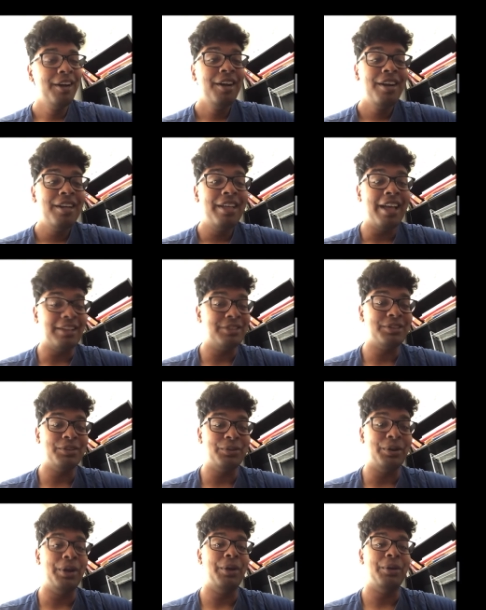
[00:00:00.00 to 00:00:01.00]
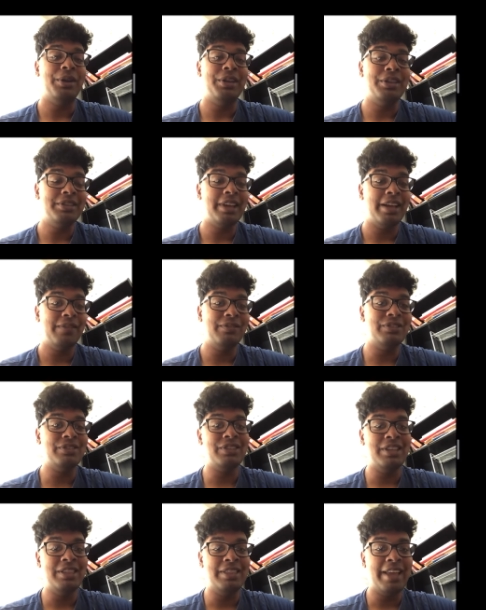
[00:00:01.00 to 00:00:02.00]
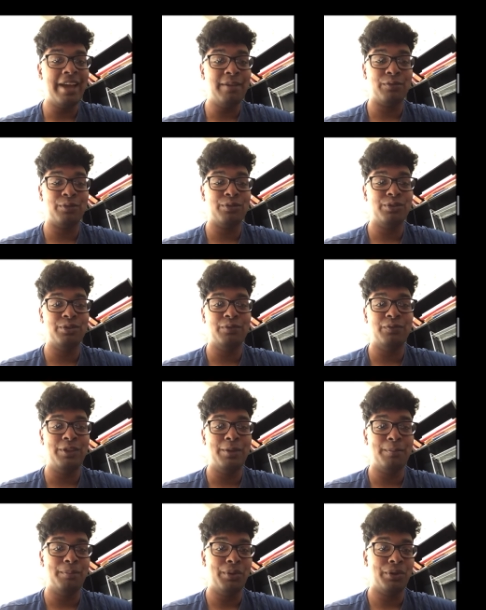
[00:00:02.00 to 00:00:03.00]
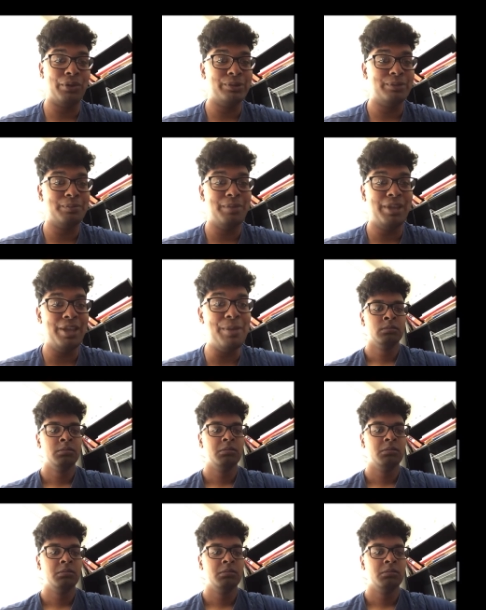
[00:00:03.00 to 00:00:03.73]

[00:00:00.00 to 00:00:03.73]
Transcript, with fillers: That's hilarious. I haven't seen that version of the Among Us meme.